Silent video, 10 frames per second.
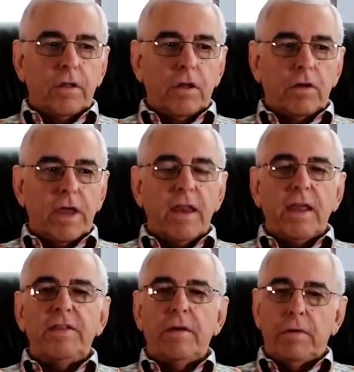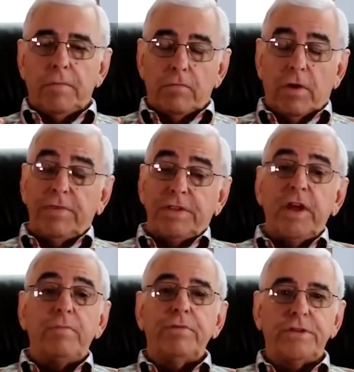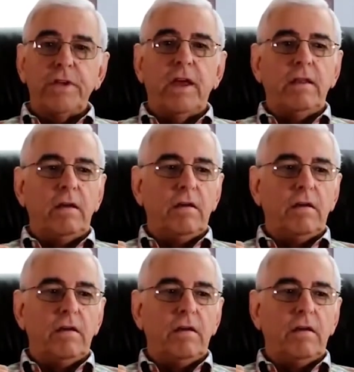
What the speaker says: you're getting roughly 10%